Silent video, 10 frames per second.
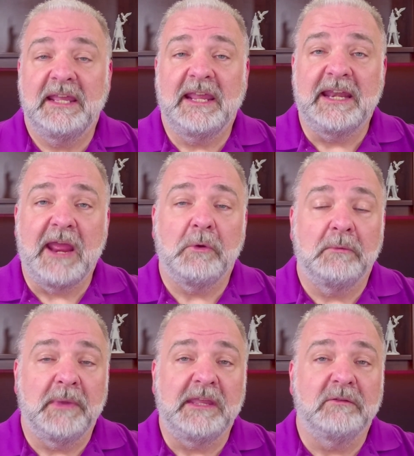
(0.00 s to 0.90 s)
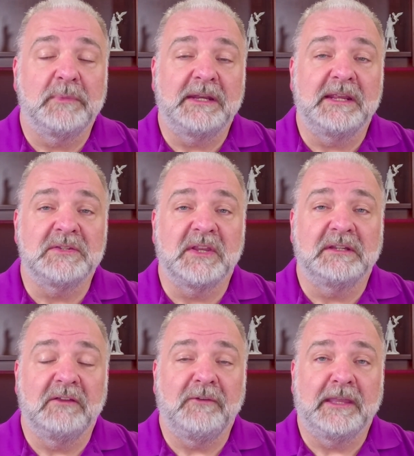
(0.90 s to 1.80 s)
and how it may have been a
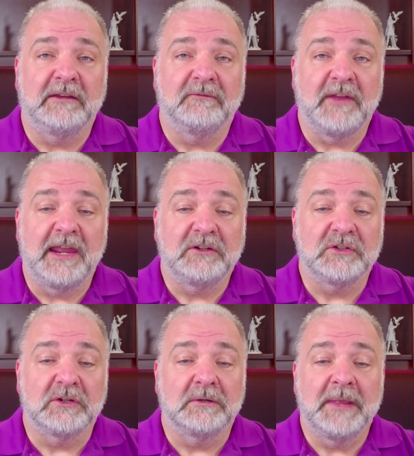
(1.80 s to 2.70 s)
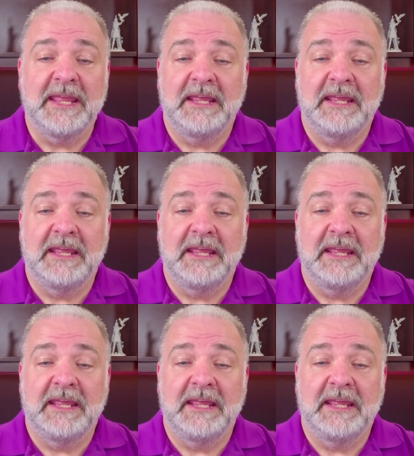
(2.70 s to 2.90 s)
significant factor